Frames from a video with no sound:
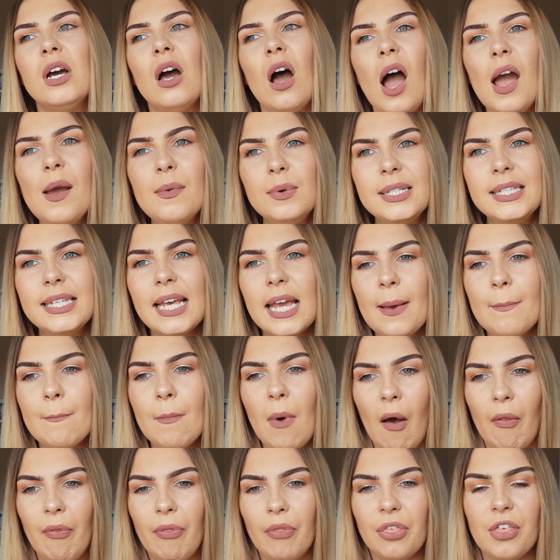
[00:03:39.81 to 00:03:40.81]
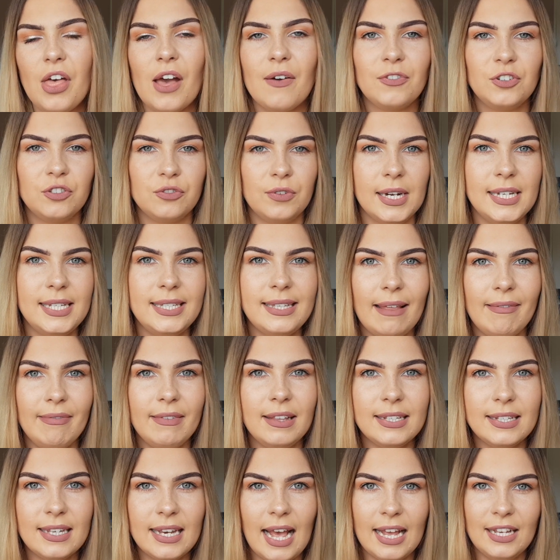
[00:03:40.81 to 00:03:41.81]
I would say a month after I sent
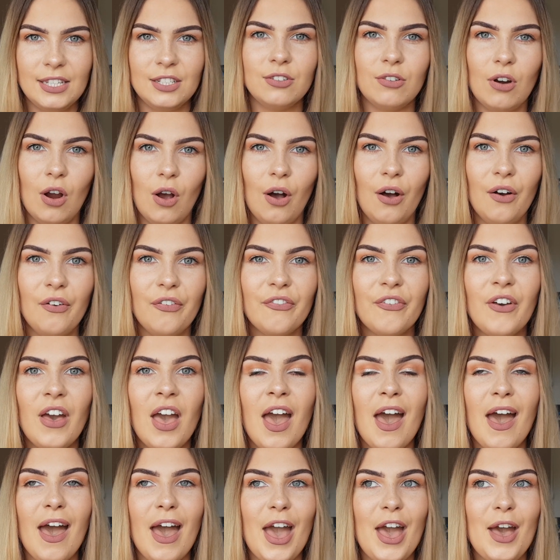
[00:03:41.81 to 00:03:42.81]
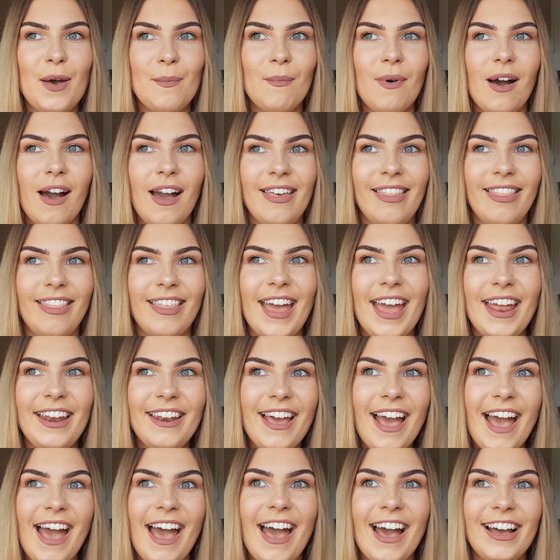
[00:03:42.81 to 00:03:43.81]
this letter off, I then
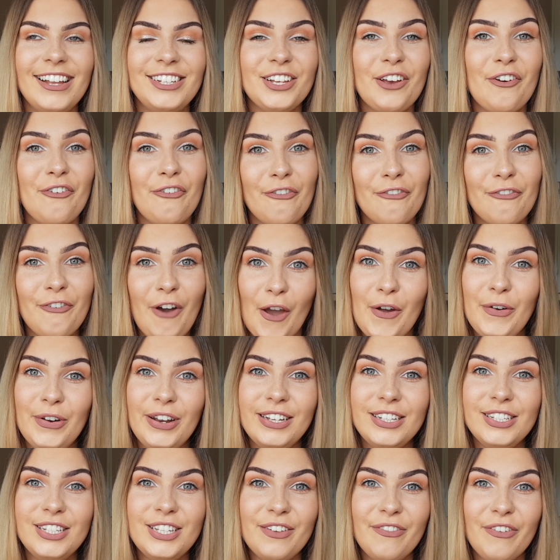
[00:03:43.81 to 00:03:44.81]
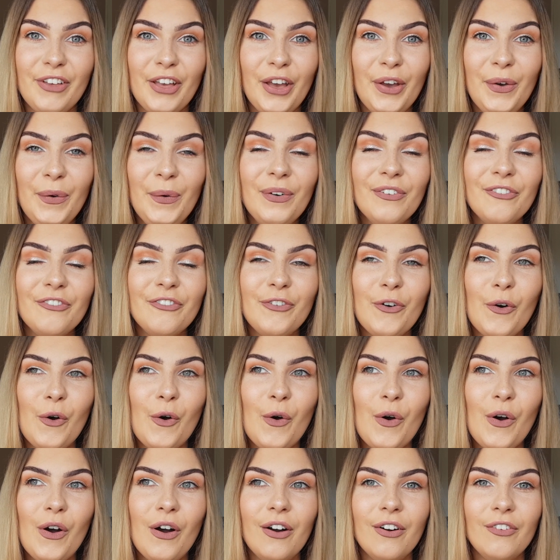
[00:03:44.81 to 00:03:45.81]
had a phone interview
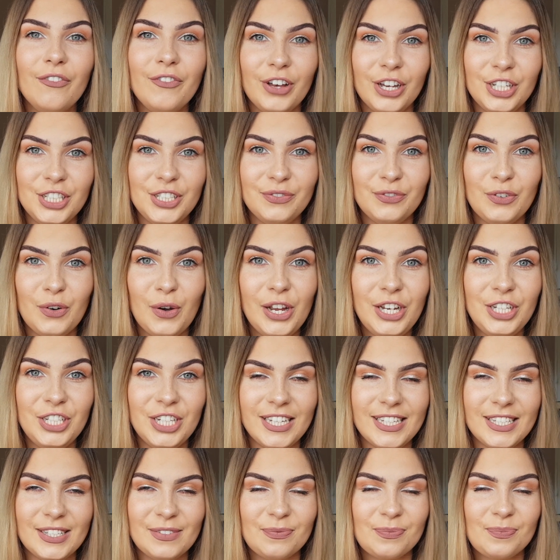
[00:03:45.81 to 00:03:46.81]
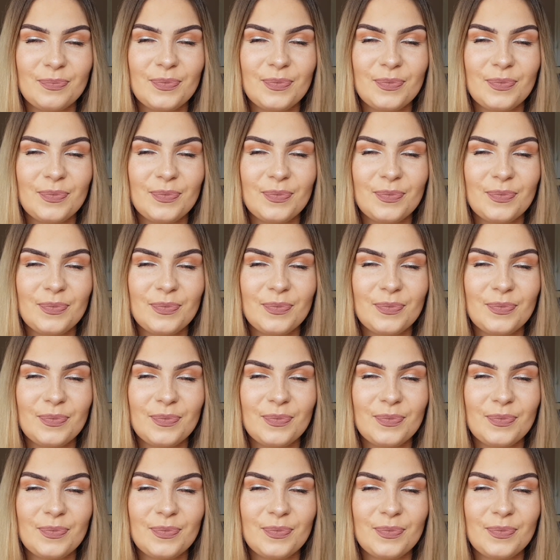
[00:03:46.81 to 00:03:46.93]
for Virgin Voyages.